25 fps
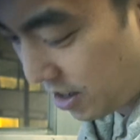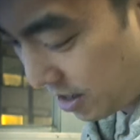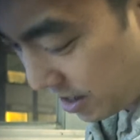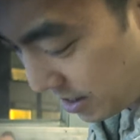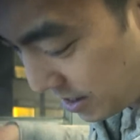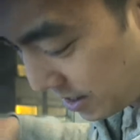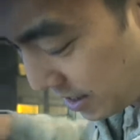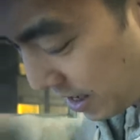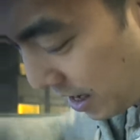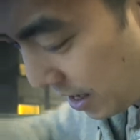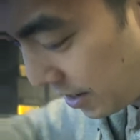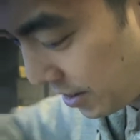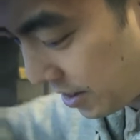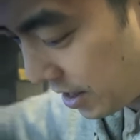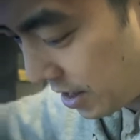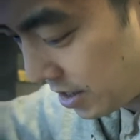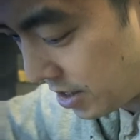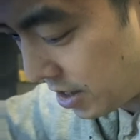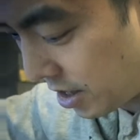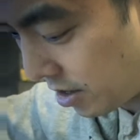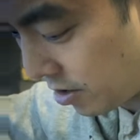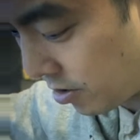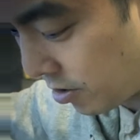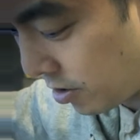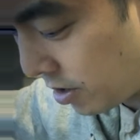I got to start that
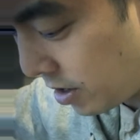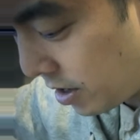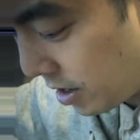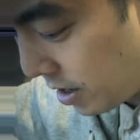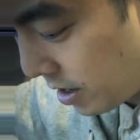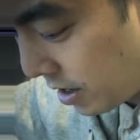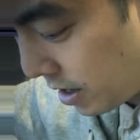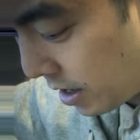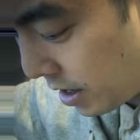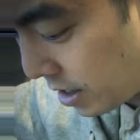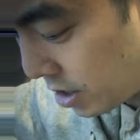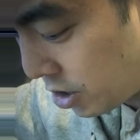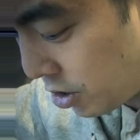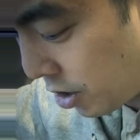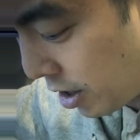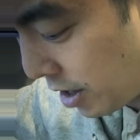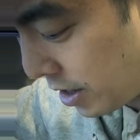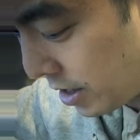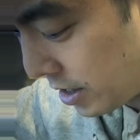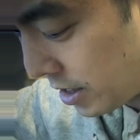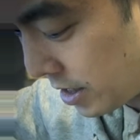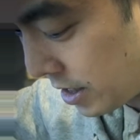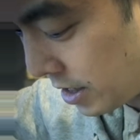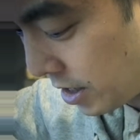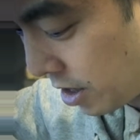channel,
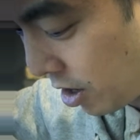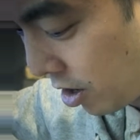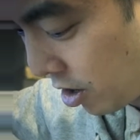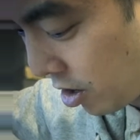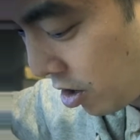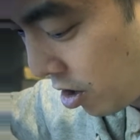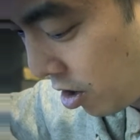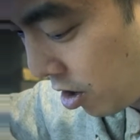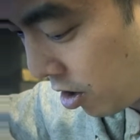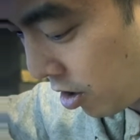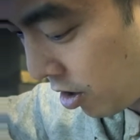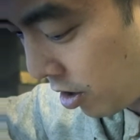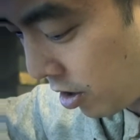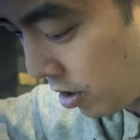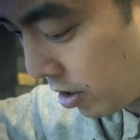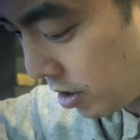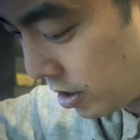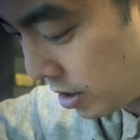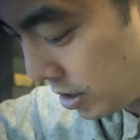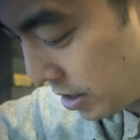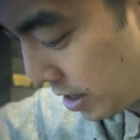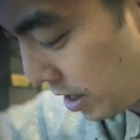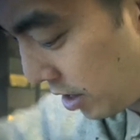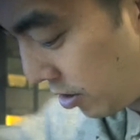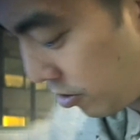Australians in Hong Kong
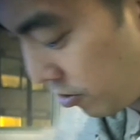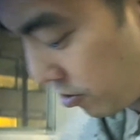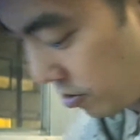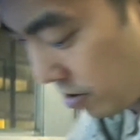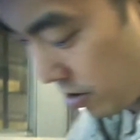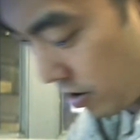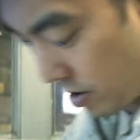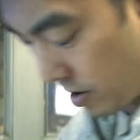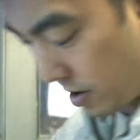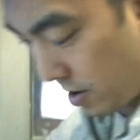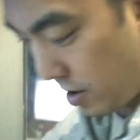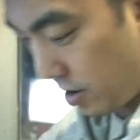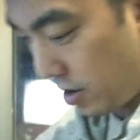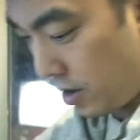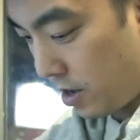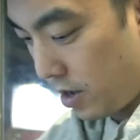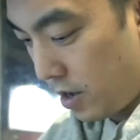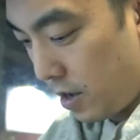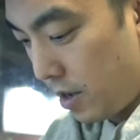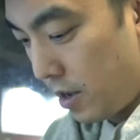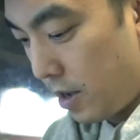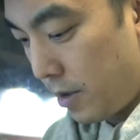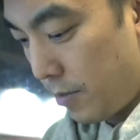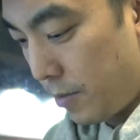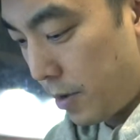channel,
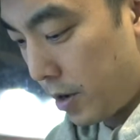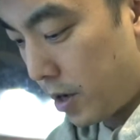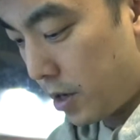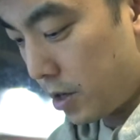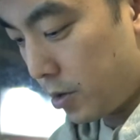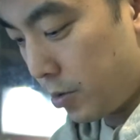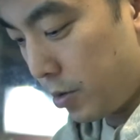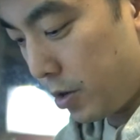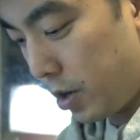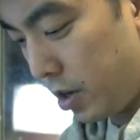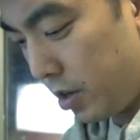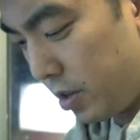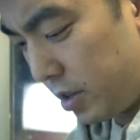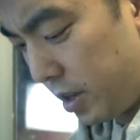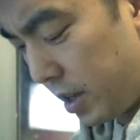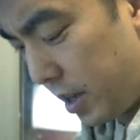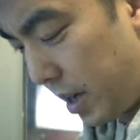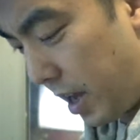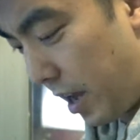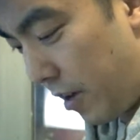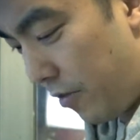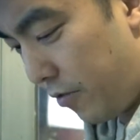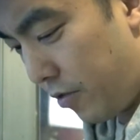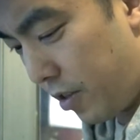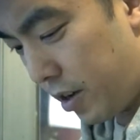because we don't yet
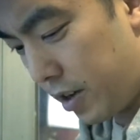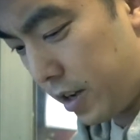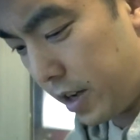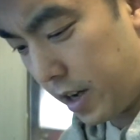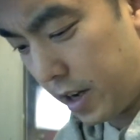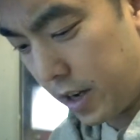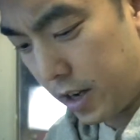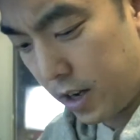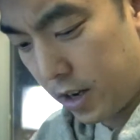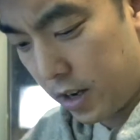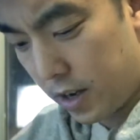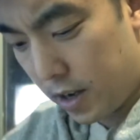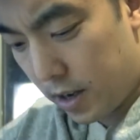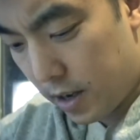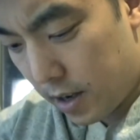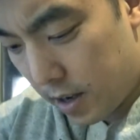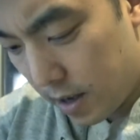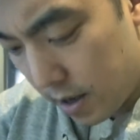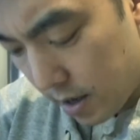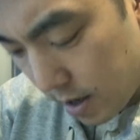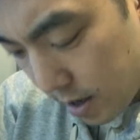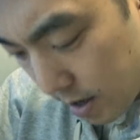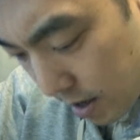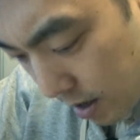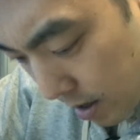have one yet,
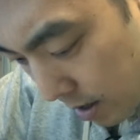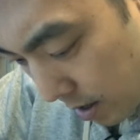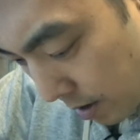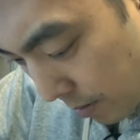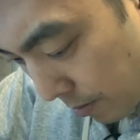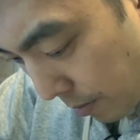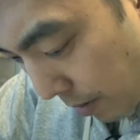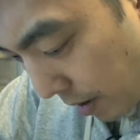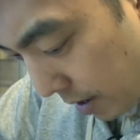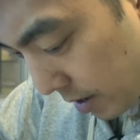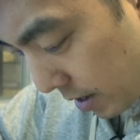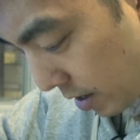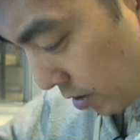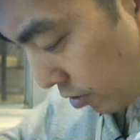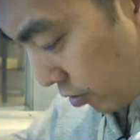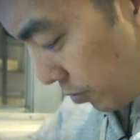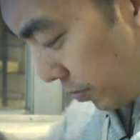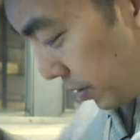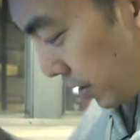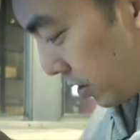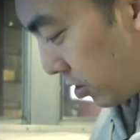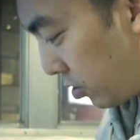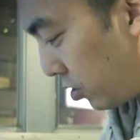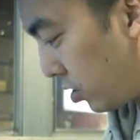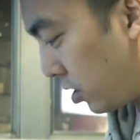but it would
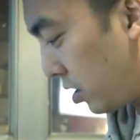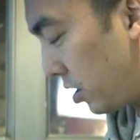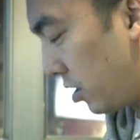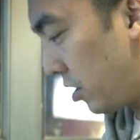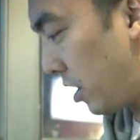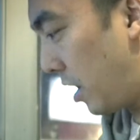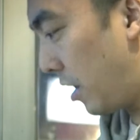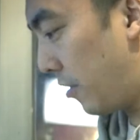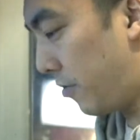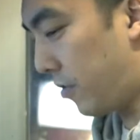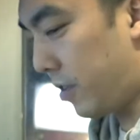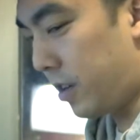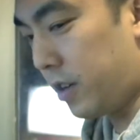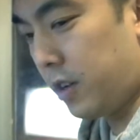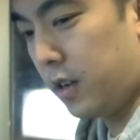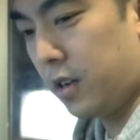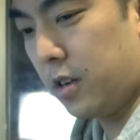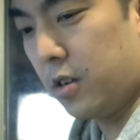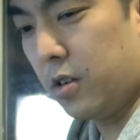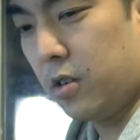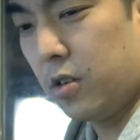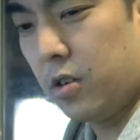be good to have one.